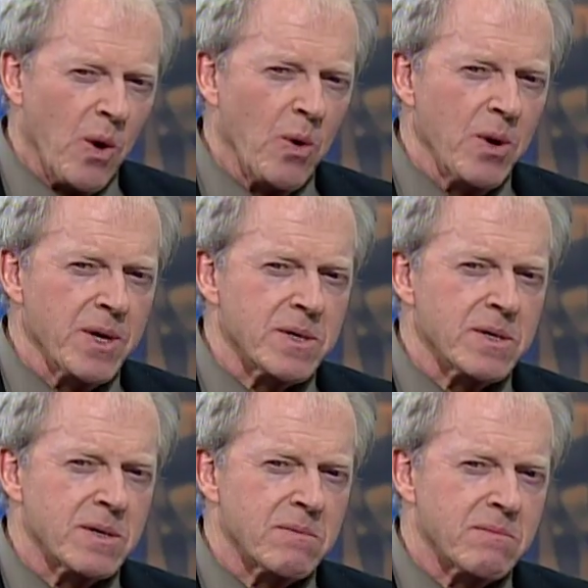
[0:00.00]

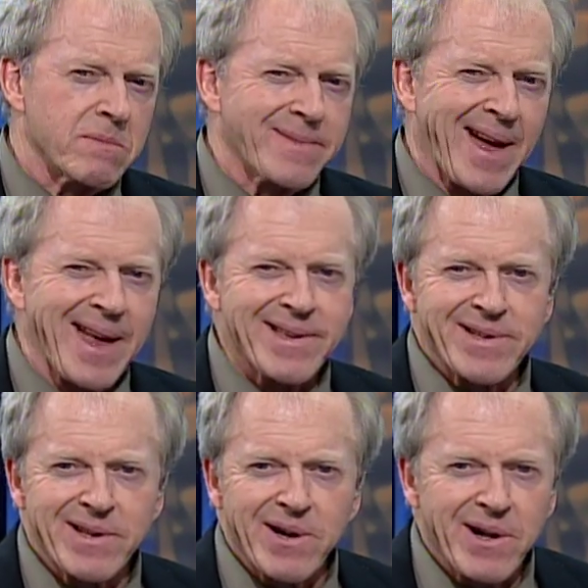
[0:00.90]
oldest, I guess
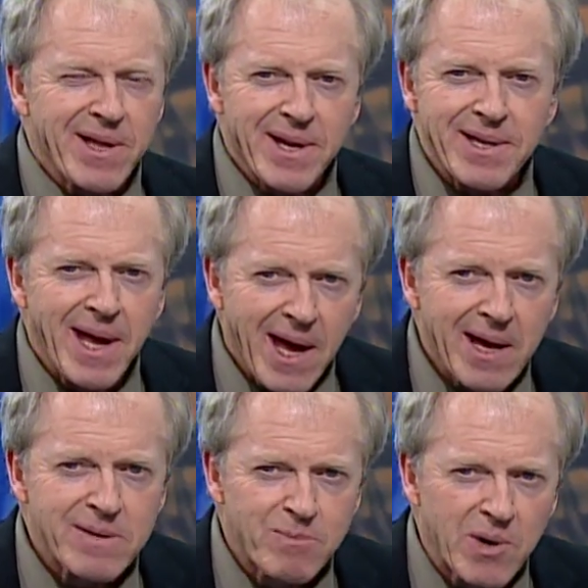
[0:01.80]
you'd call it a
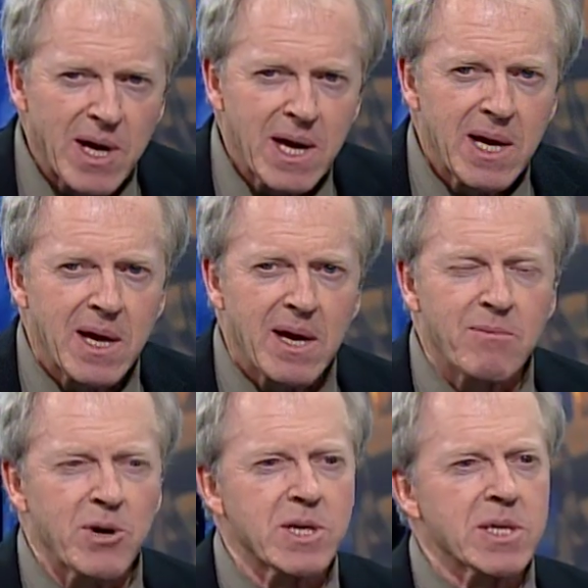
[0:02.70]
tax break, in
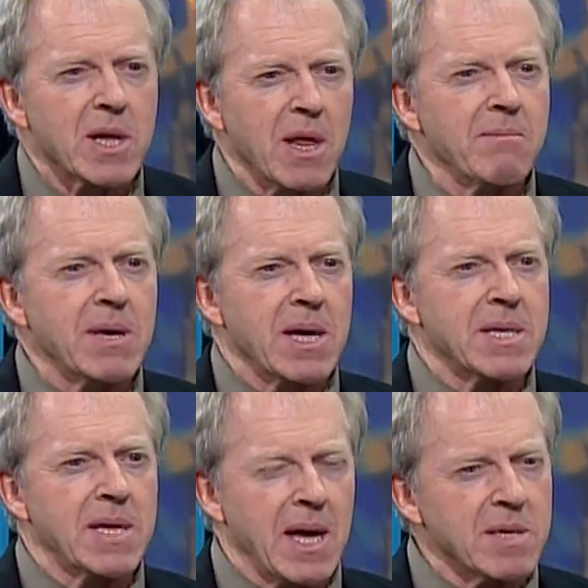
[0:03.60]
British Columbia.
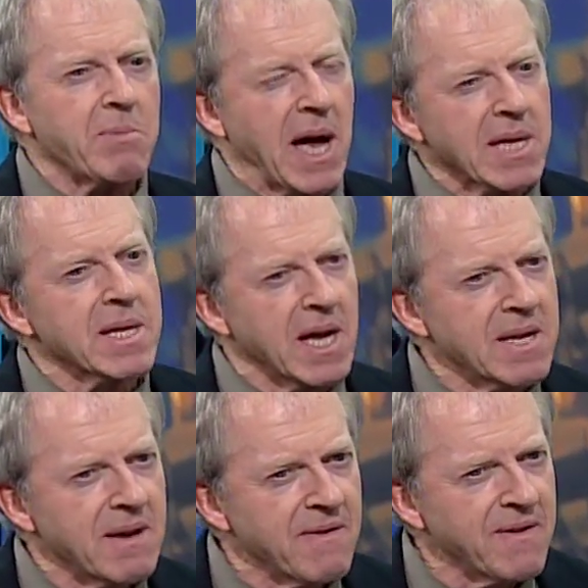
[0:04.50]
It dates back to the
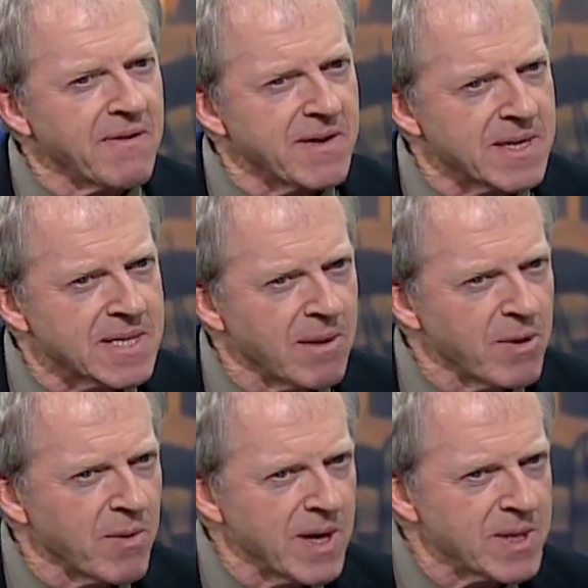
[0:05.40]
1950s,
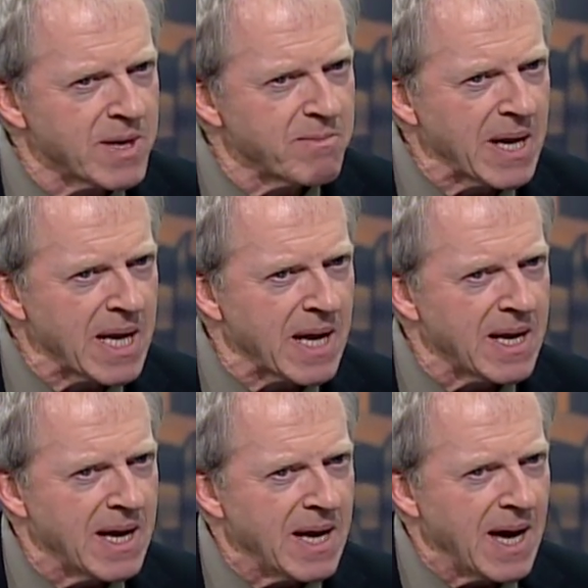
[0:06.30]
W.A.C. Bennett.
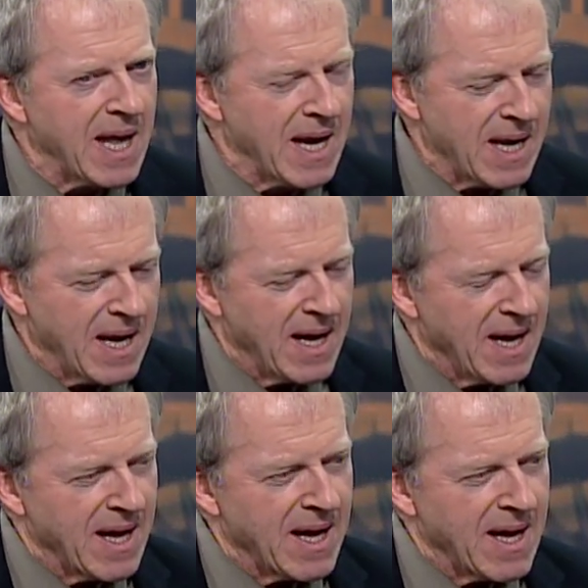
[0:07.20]
And it
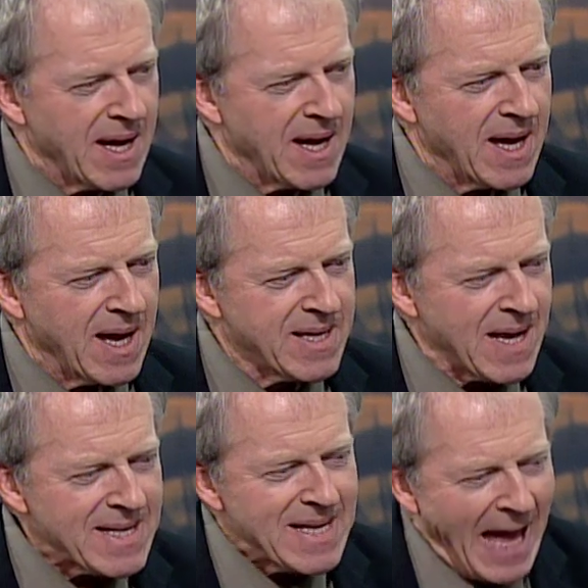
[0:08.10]

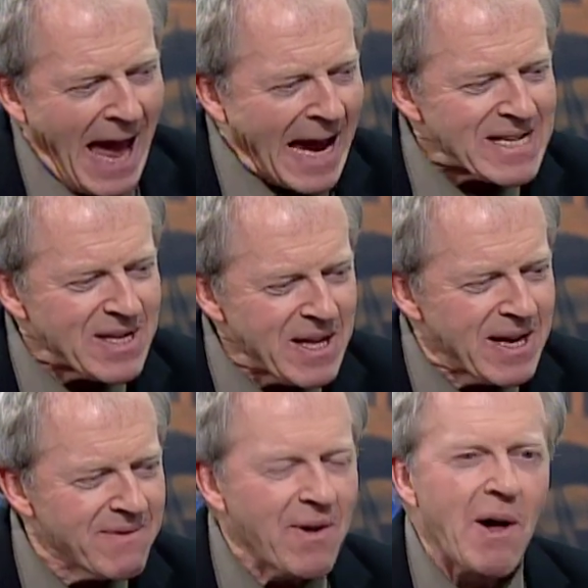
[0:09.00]
doesn't actually
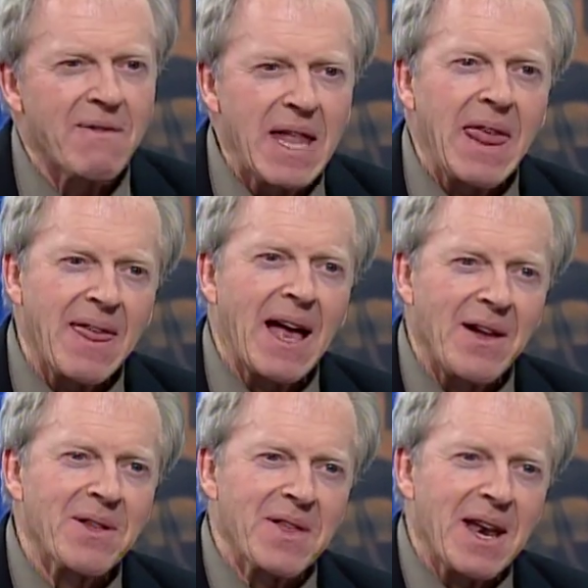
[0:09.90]
involve anything
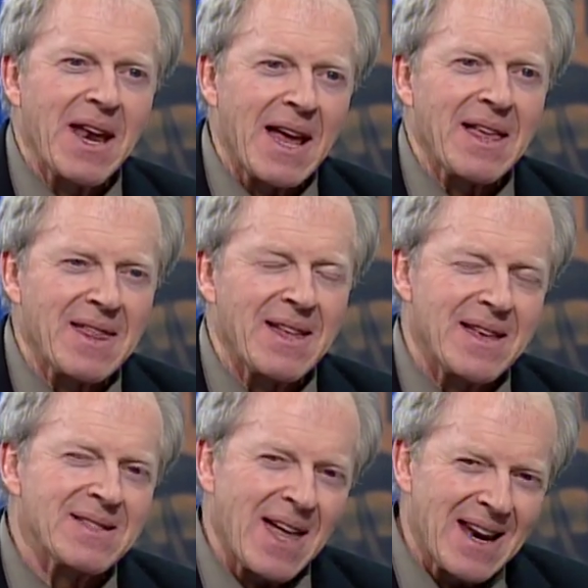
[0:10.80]
other than
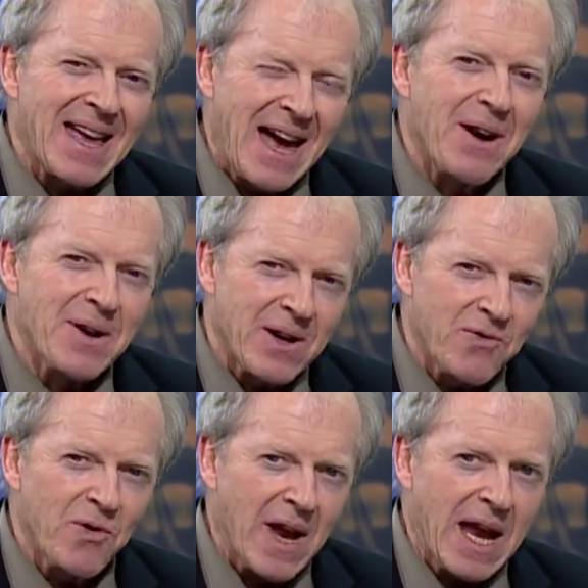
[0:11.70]
it's not an accounting
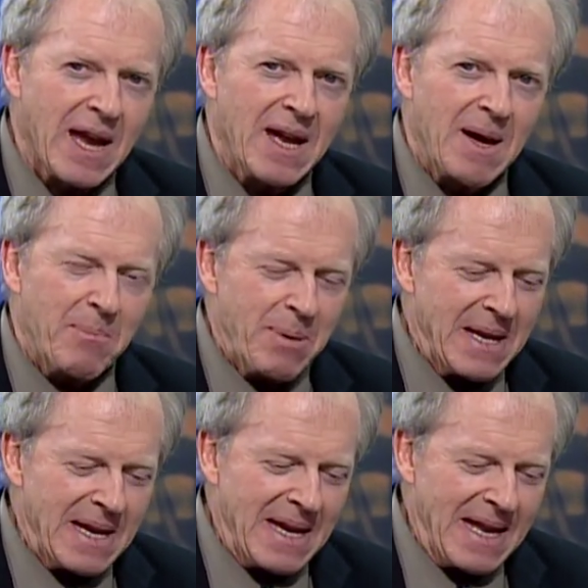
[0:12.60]
trick, but
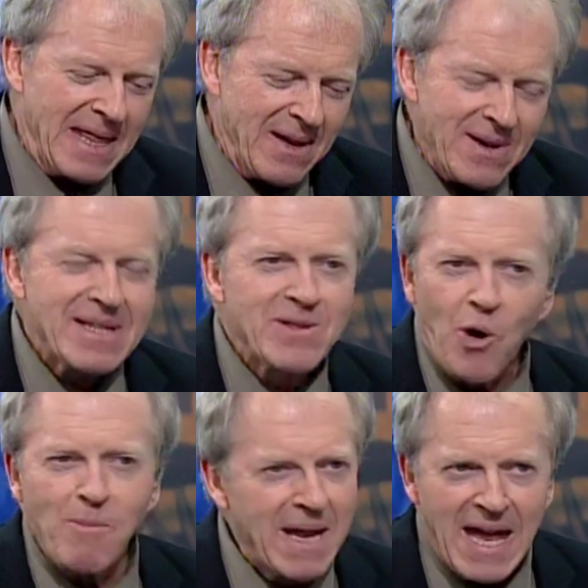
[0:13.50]
there is
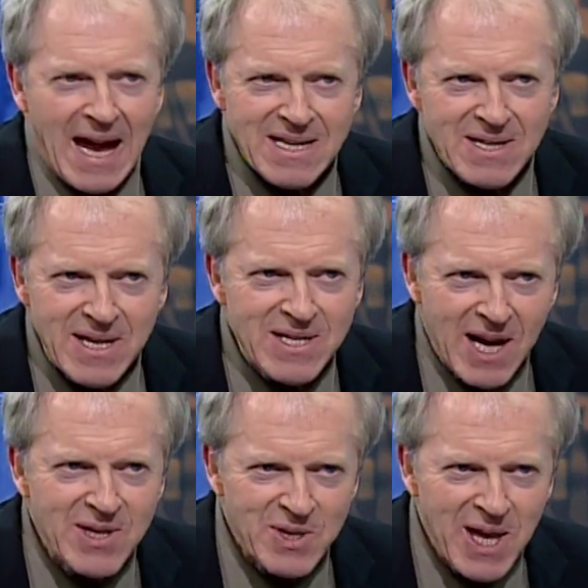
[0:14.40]
no money actually
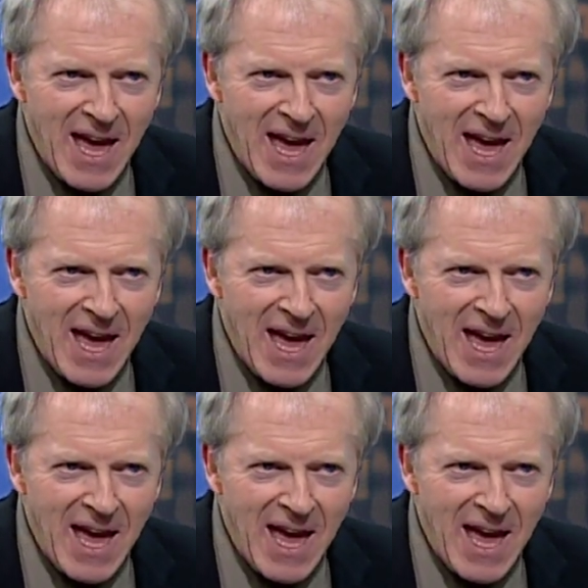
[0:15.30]
changes